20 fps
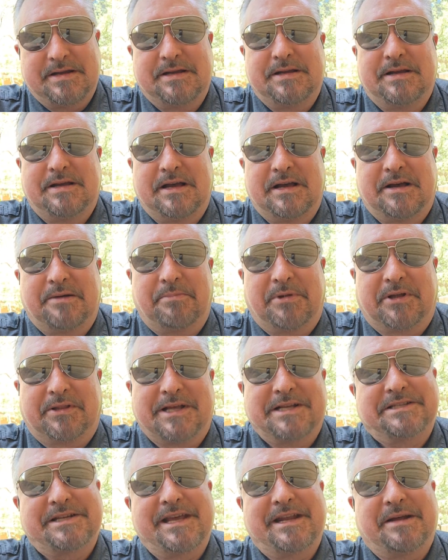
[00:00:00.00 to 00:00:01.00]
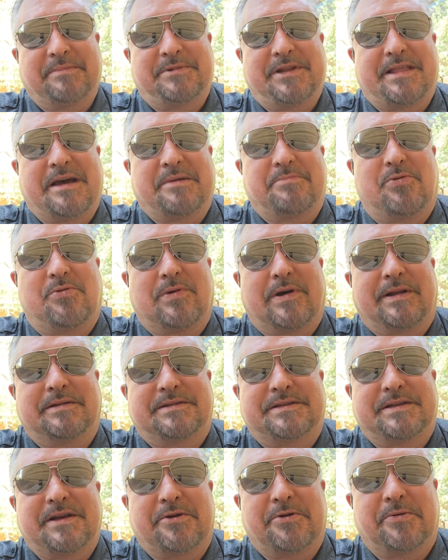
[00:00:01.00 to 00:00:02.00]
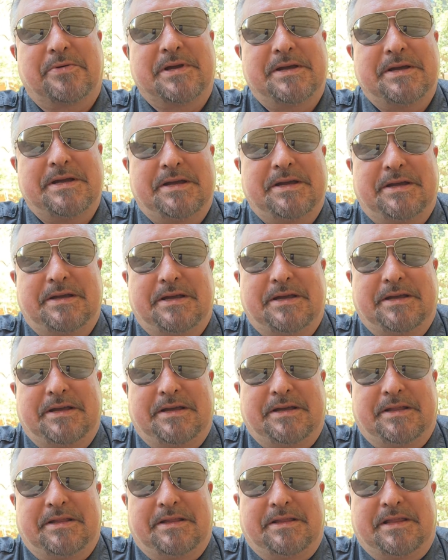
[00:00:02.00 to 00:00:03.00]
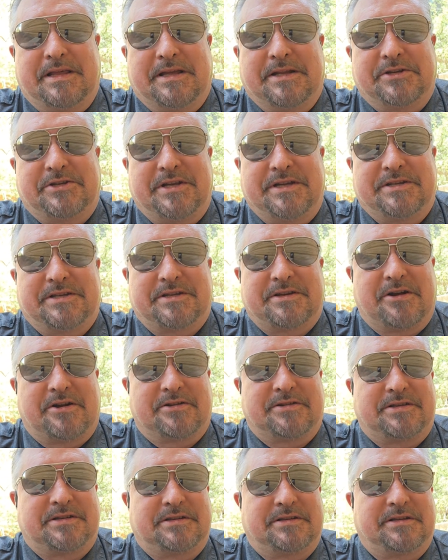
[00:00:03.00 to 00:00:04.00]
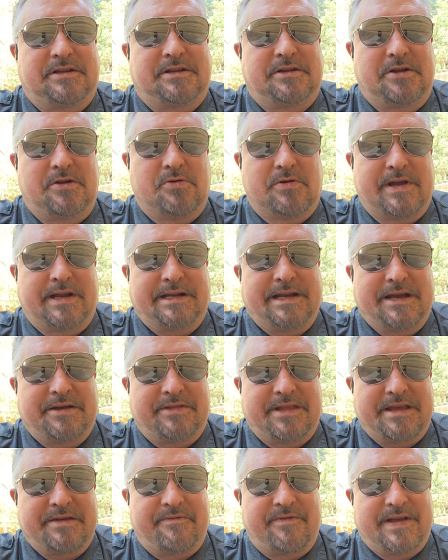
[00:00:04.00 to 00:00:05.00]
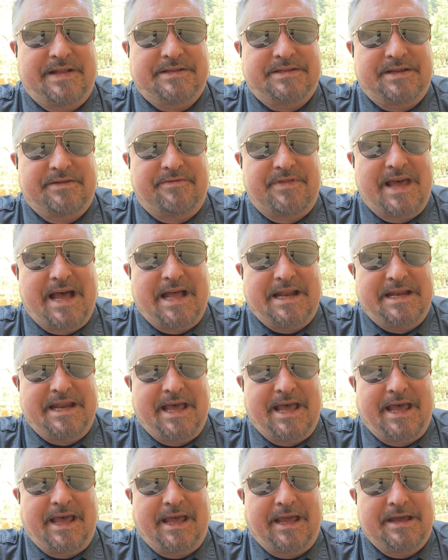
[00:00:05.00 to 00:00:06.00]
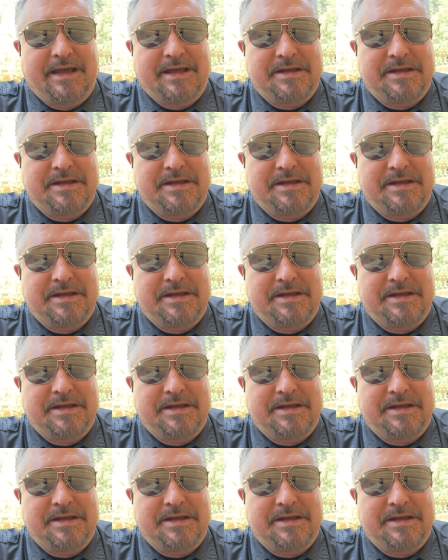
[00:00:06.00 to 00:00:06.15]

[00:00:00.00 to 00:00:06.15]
But let's get up to that point. So then she starts going down the events of that day.